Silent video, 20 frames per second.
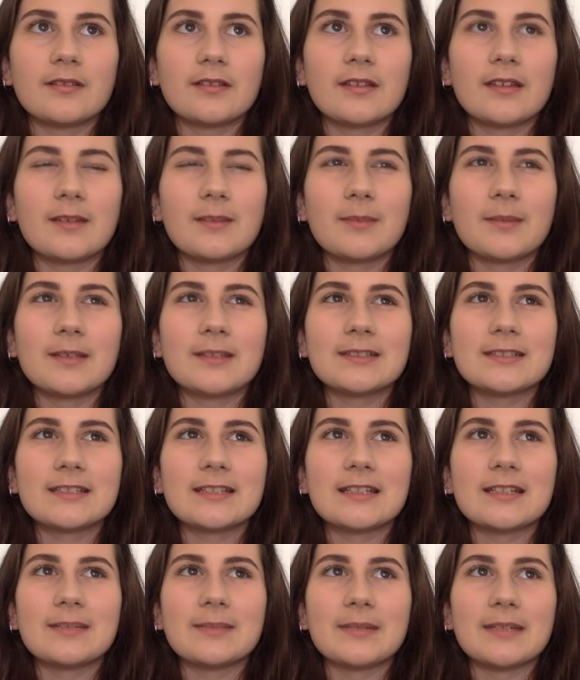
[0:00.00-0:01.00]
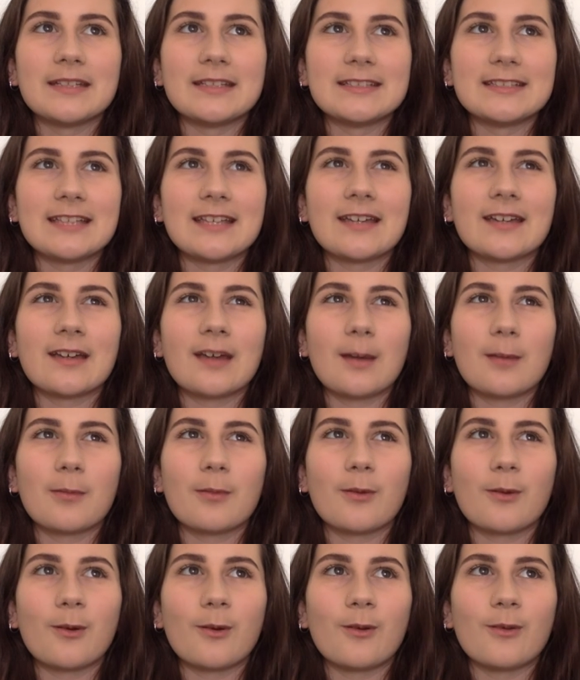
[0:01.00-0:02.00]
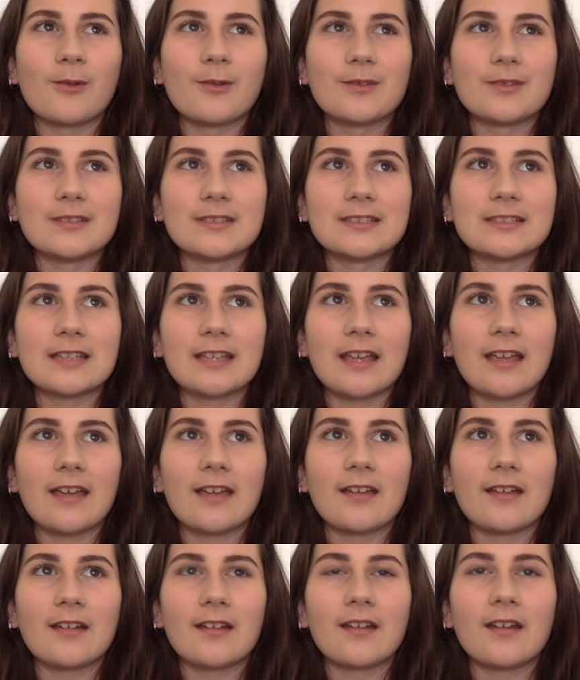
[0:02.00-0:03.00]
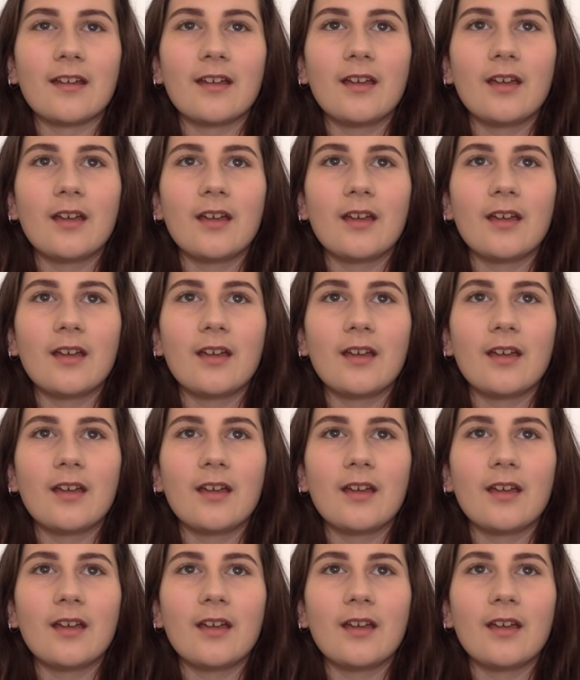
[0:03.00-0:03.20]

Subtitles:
That basically means that Capricorns can